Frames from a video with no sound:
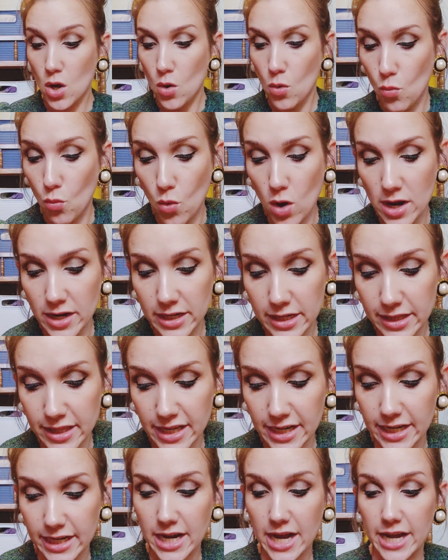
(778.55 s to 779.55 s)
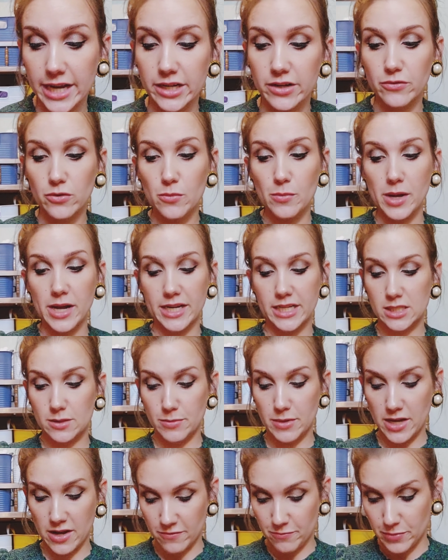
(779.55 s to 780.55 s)
One that it kind of reminds
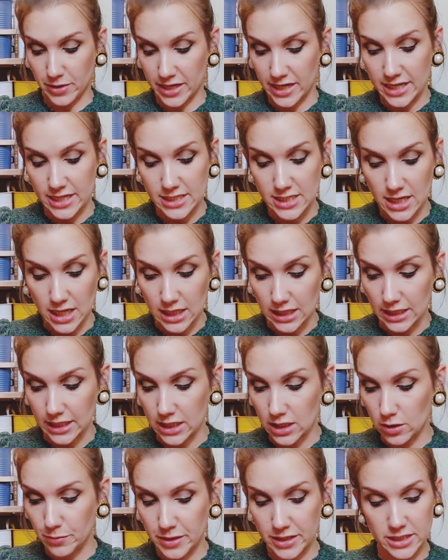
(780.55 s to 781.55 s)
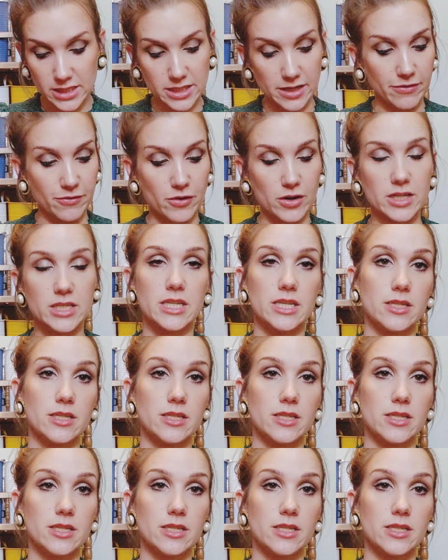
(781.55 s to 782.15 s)
me of, but is a little bit different,